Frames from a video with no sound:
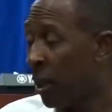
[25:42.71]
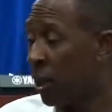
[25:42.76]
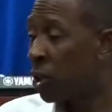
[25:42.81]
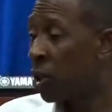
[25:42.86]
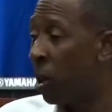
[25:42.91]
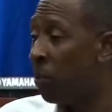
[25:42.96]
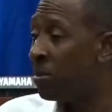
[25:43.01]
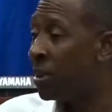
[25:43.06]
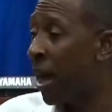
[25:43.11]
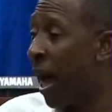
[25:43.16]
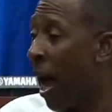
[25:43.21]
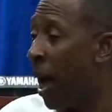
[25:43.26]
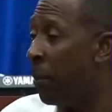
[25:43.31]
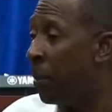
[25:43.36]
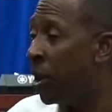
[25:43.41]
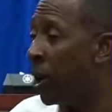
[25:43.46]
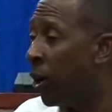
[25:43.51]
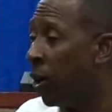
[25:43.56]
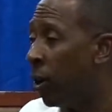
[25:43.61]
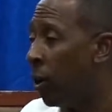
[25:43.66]
sometime,
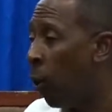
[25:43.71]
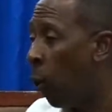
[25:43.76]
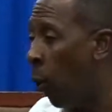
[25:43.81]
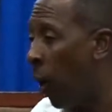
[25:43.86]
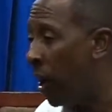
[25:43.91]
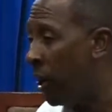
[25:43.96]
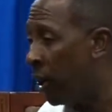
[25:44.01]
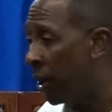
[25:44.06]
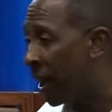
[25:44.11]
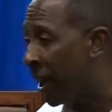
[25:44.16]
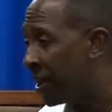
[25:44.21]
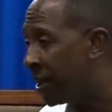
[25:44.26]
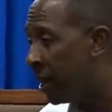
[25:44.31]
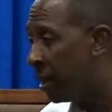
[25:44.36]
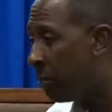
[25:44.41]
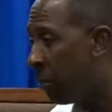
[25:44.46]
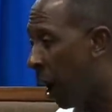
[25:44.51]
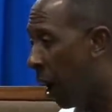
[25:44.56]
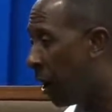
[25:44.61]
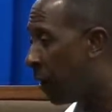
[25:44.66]
you know, when you're
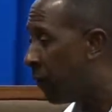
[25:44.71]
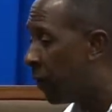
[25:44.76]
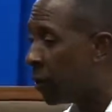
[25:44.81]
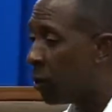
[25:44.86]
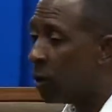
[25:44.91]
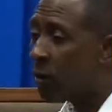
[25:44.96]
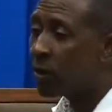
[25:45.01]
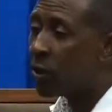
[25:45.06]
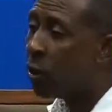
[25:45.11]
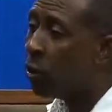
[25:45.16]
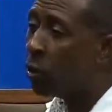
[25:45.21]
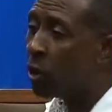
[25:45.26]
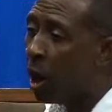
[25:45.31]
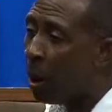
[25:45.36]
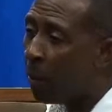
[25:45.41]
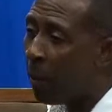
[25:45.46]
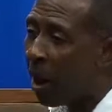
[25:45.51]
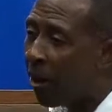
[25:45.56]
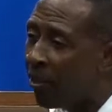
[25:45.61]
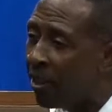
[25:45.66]
getting married, for those who are not
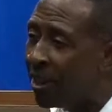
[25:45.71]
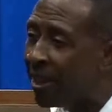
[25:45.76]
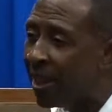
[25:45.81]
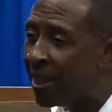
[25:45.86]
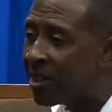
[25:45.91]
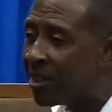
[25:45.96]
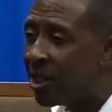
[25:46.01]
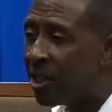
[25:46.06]
married yet,